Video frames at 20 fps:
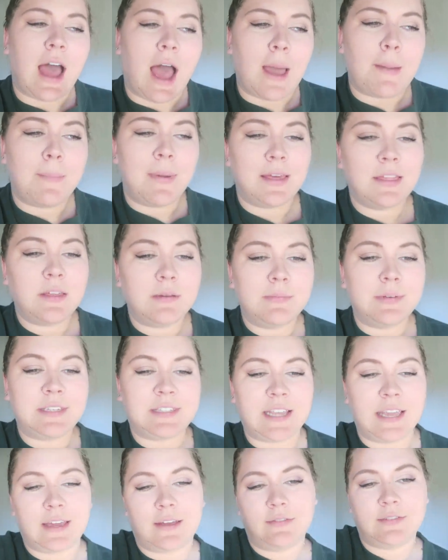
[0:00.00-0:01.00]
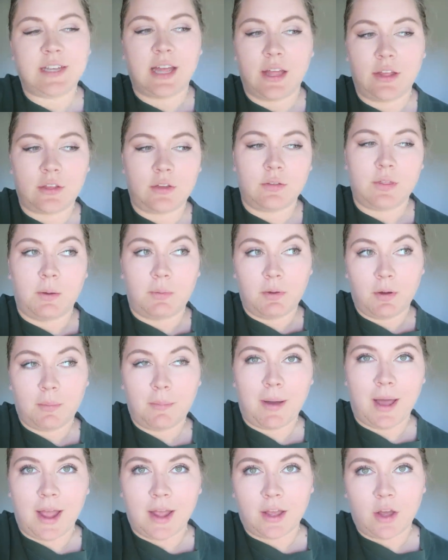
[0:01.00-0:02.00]
I made the mistake of telling you that we
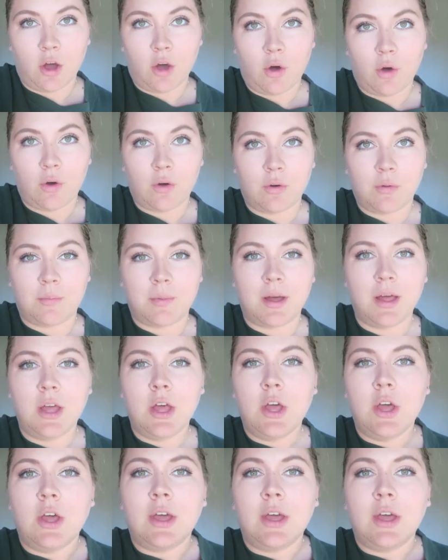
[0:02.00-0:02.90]
were buying a home